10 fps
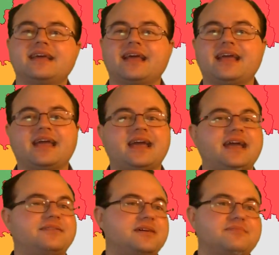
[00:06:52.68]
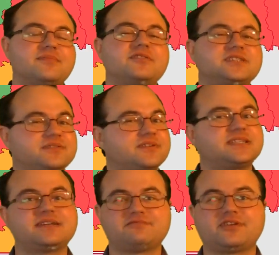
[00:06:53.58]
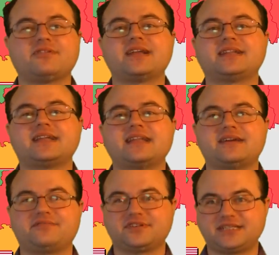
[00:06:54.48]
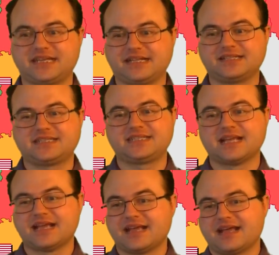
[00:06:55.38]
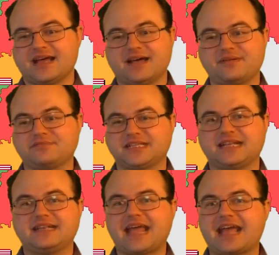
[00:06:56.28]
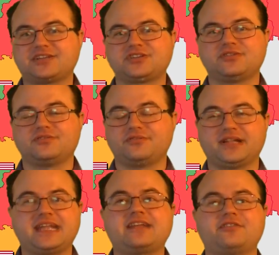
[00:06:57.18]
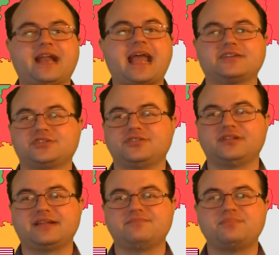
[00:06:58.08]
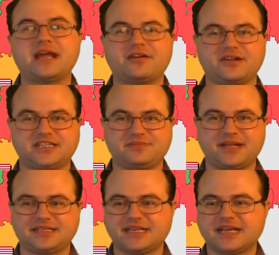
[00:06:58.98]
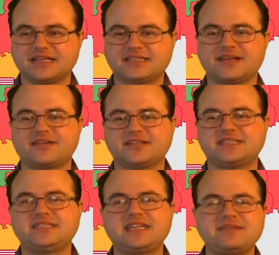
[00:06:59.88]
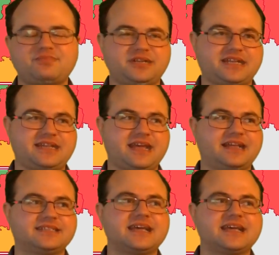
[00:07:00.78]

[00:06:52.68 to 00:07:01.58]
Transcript: and most of us have regretted it ever since. It was an international embarrassment, sunk us deep into debt,